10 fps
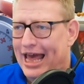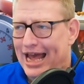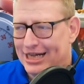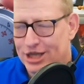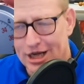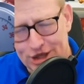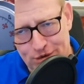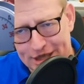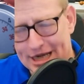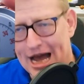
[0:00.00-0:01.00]
It's also
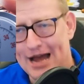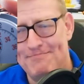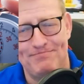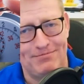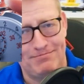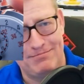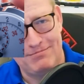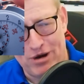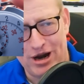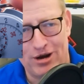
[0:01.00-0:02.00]
a time
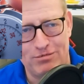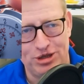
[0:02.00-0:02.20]
where